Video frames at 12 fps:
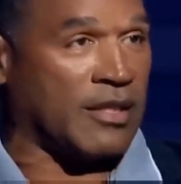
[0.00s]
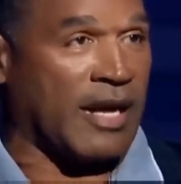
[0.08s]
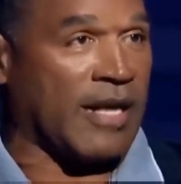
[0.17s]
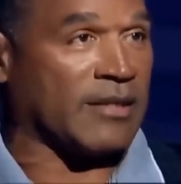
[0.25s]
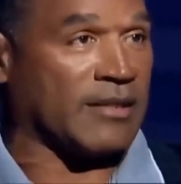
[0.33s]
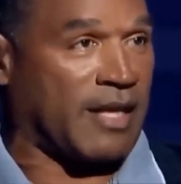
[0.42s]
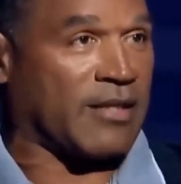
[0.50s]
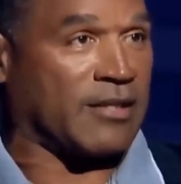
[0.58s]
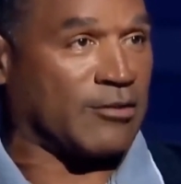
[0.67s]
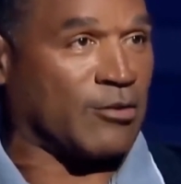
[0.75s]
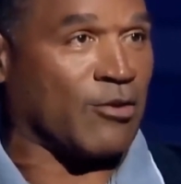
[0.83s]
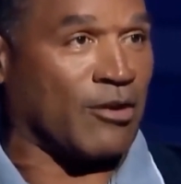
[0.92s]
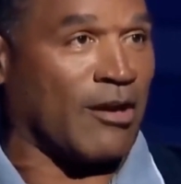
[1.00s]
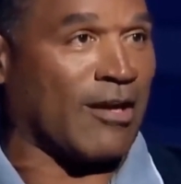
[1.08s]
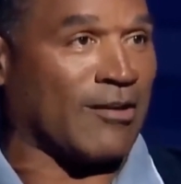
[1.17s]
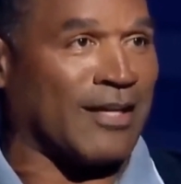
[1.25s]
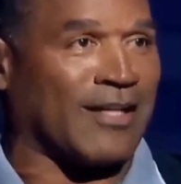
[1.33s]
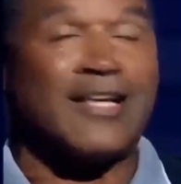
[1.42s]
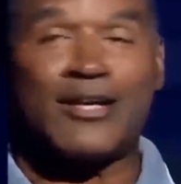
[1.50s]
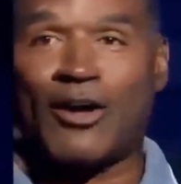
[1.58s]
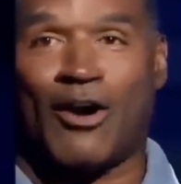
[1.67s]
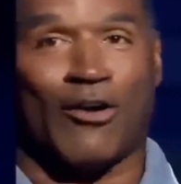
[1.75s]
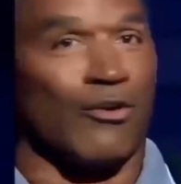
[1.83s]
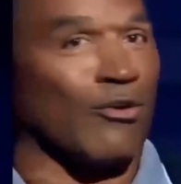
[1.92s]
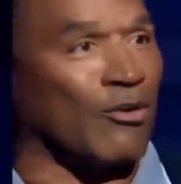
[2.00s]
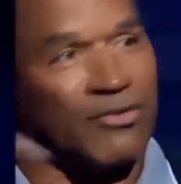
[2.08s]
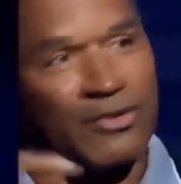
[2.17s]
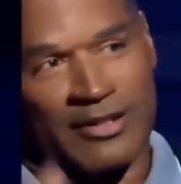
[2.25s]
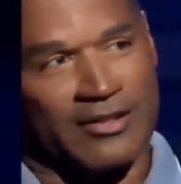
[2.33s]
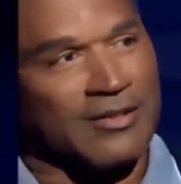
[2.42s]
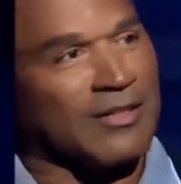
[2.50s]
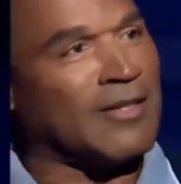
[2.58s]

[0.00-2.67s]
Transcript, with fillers: Simpson's highly publicized trial for the murders of